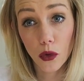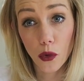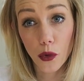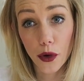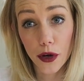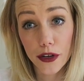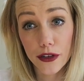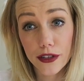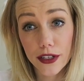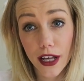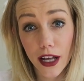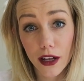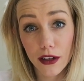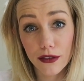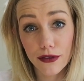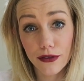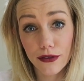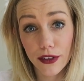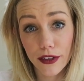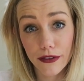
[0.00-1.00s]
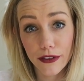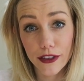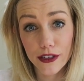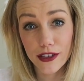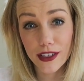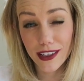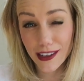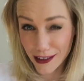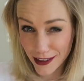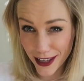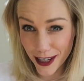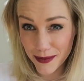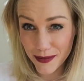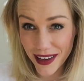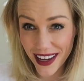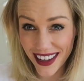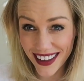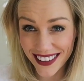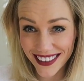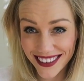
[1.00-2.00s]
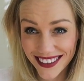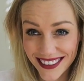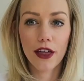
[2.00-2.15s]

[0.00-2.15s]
or yourself if you're single like me.